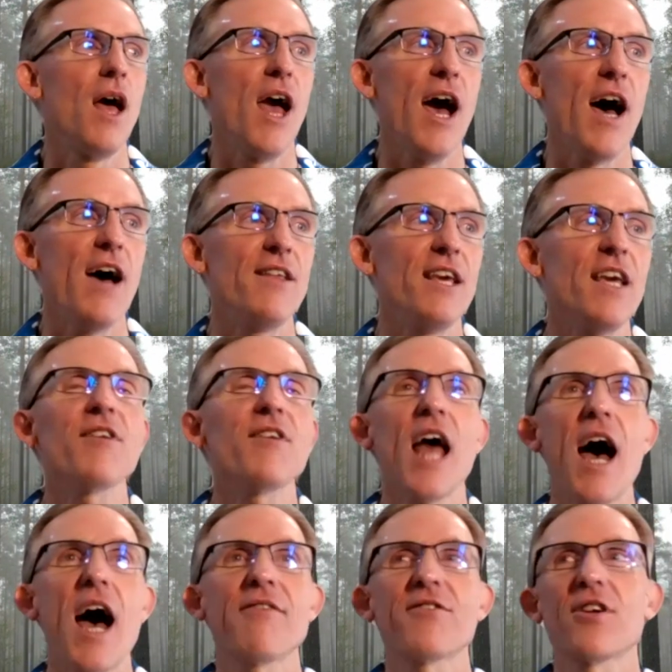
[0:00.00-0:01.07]
And even
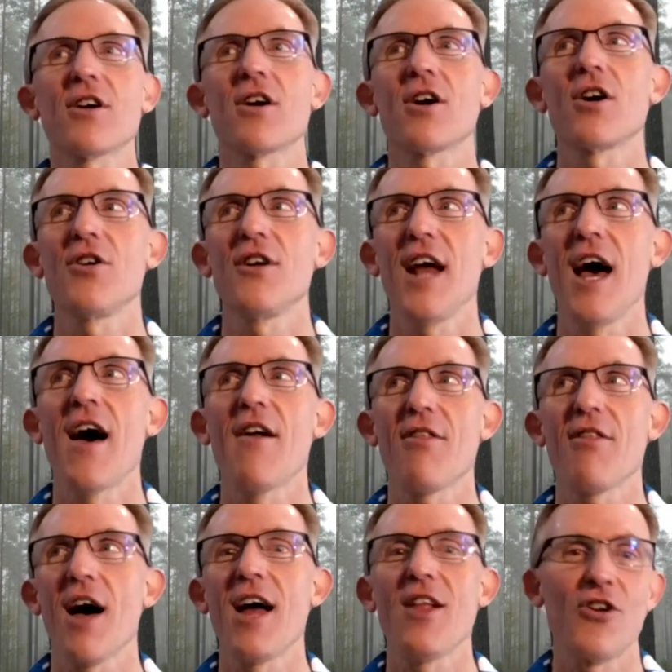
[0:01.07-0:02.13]
after her death,
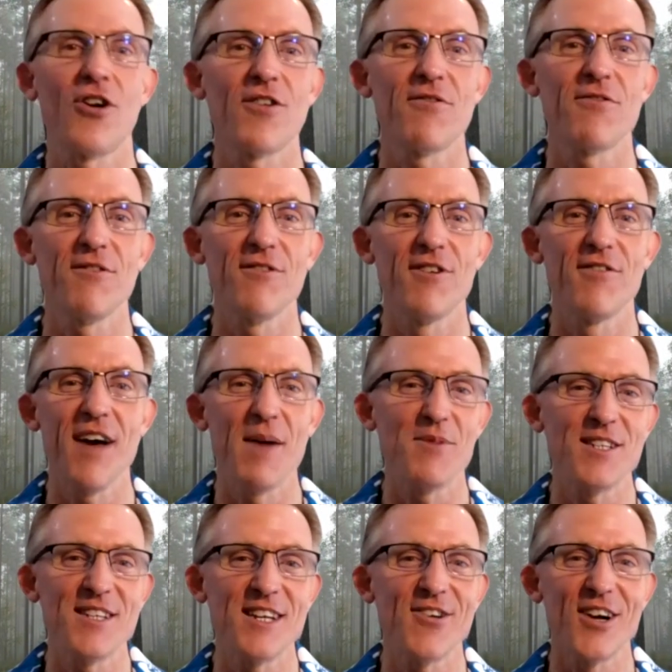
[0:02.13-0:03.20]
I learned
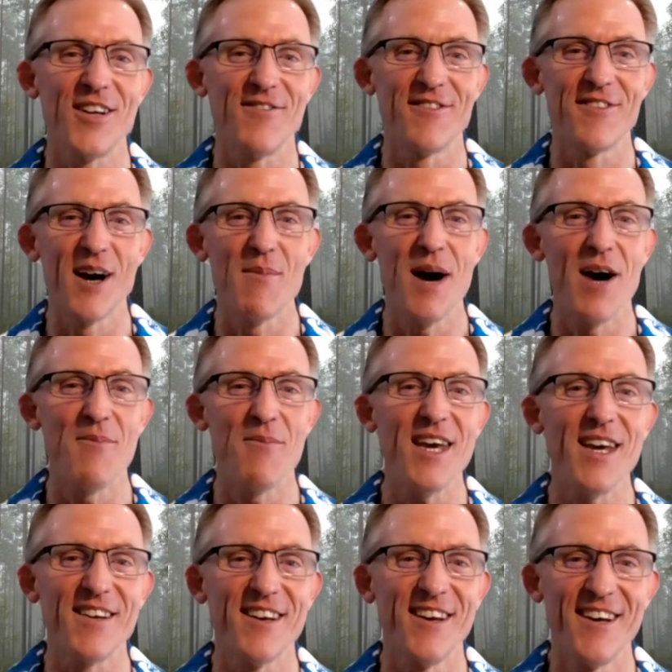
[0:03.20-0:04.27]
family secret about
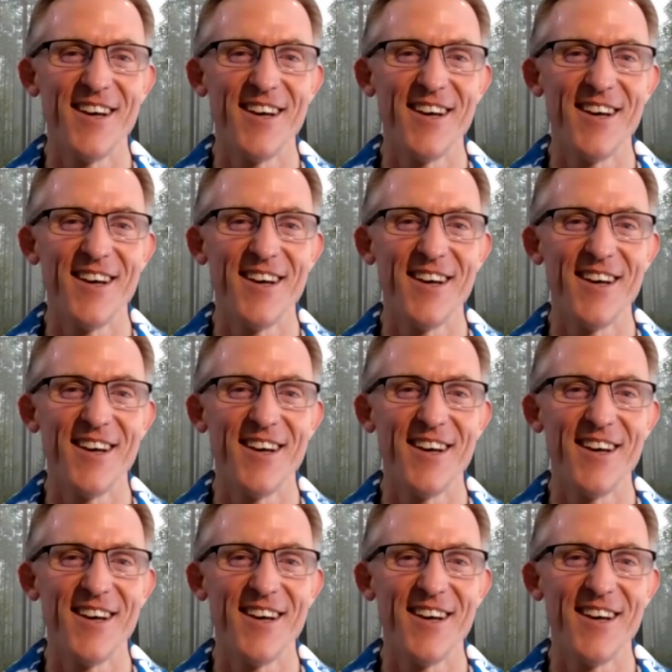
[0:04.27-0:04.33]
me,